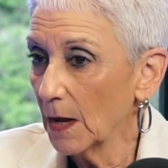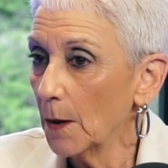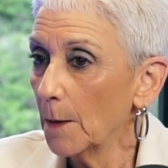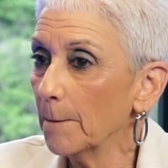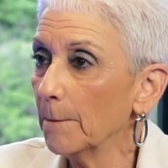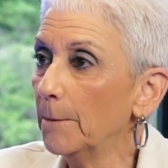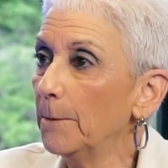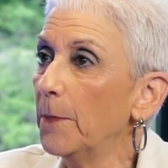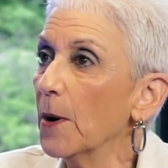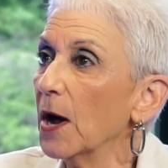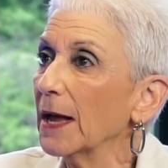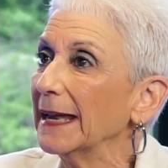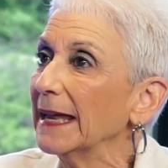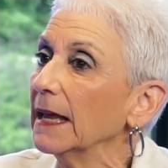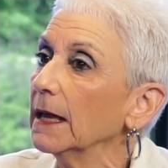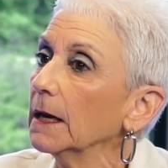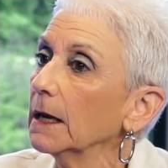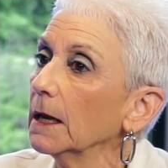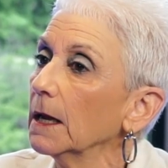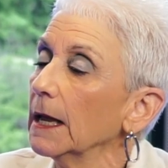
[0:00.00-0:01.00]
but
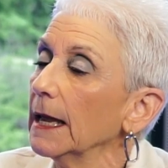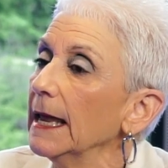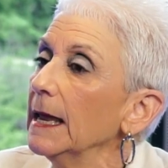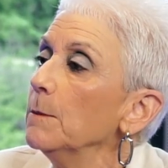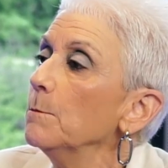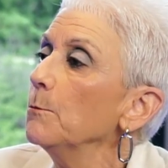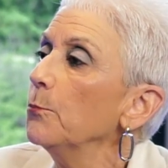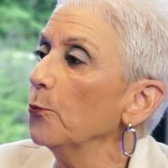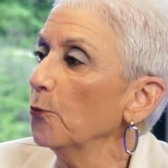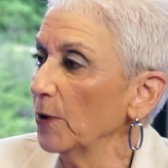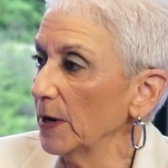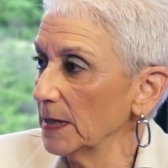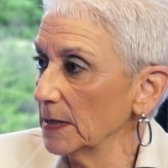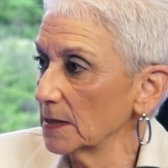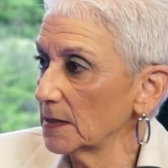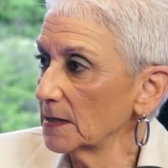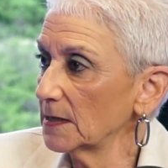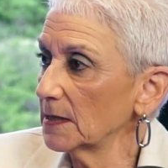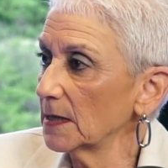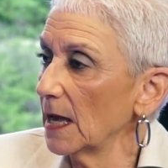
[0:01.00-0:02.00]
it
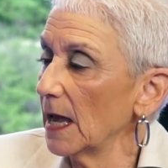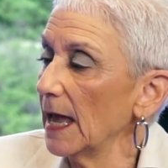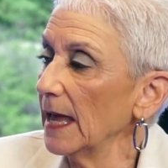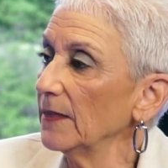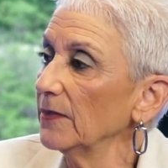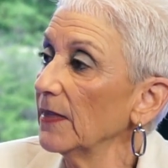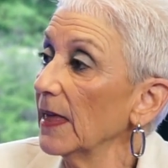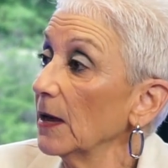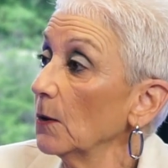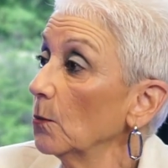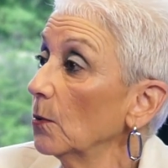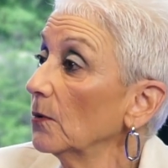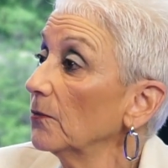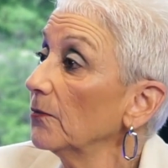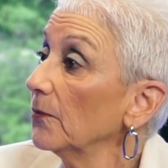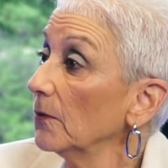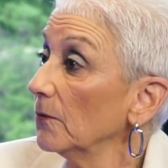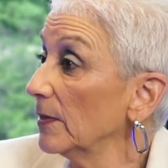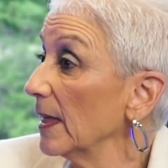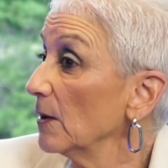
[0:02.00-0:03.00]
imprints, and they
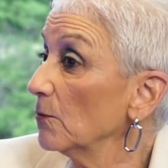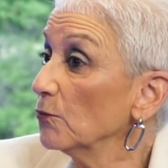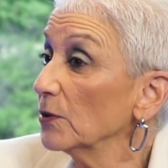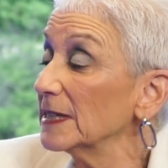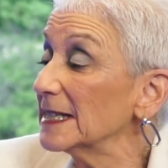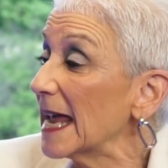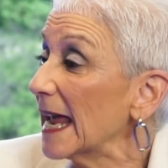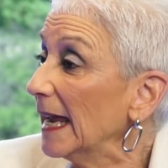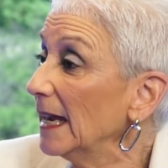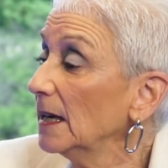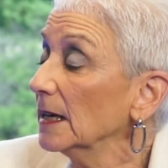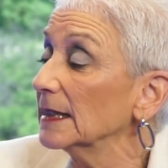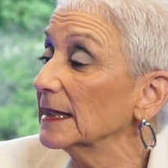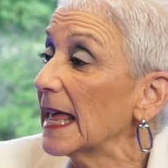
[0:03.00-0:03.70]
retain it.